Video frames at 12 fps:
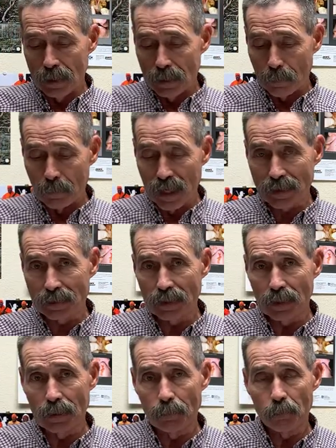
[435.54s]
but
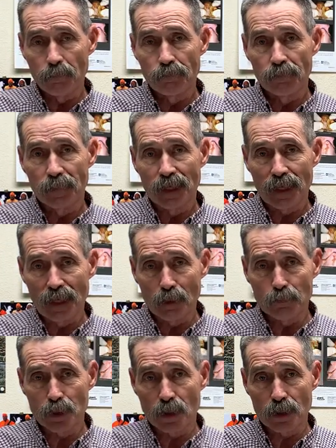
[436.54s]
it
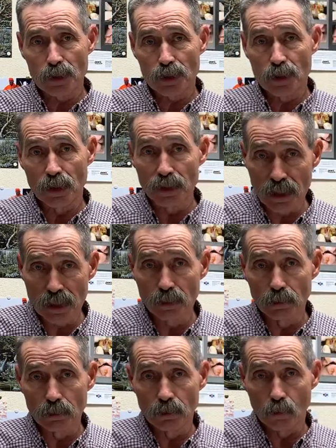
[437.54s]
helps us
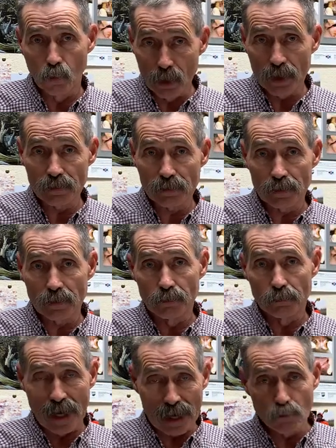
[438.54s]
deal with
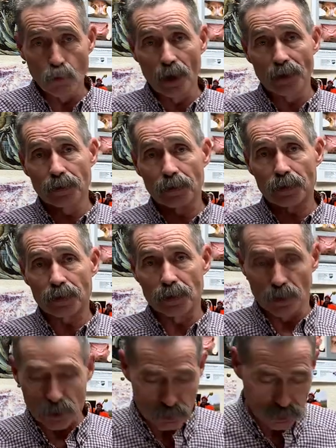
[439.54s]
bad weather
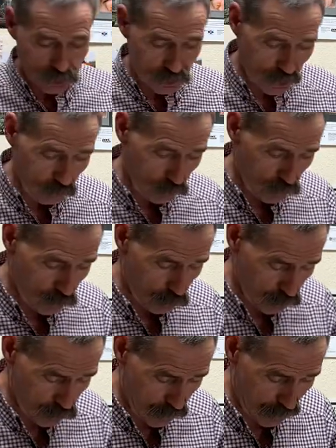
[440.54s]
conditions that would
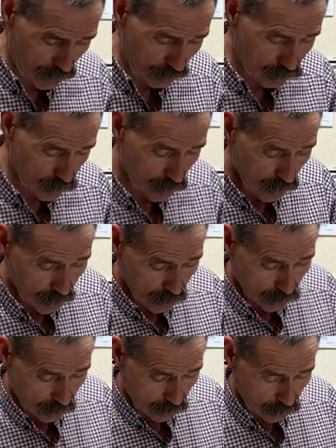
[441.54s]
cause calves
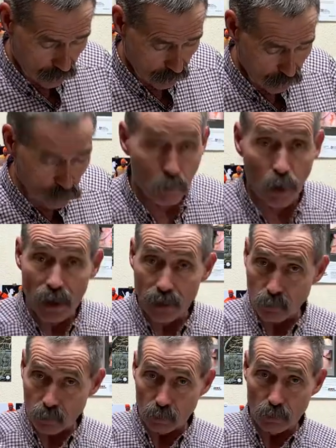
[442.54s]
to
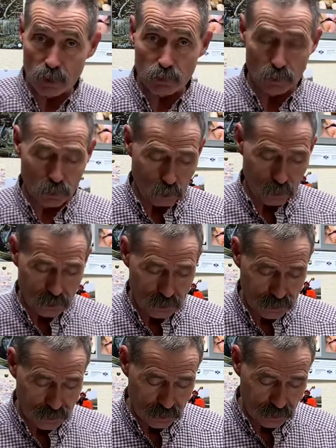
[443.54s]
break with a respiratory
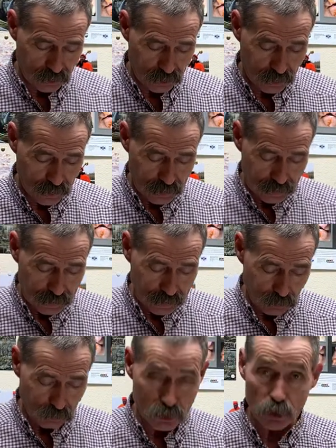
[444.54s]
disease
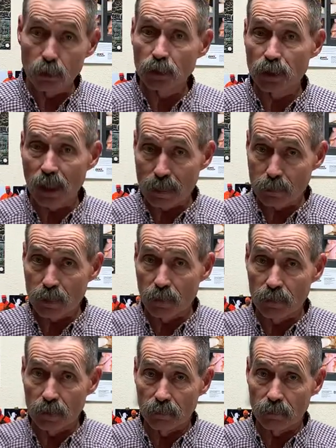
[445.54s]
or certain types
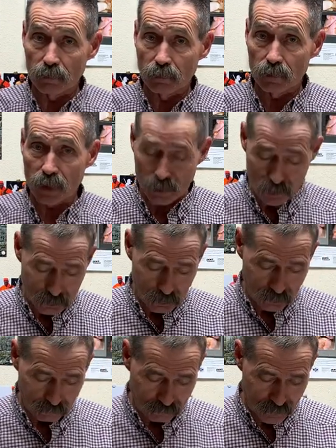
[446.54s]
of
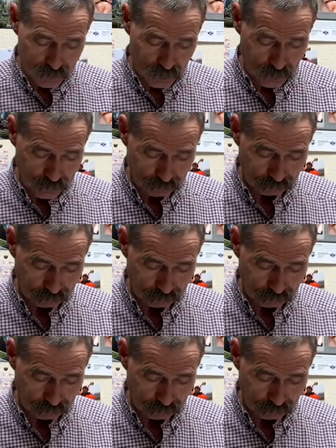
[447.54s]
intestinal infection.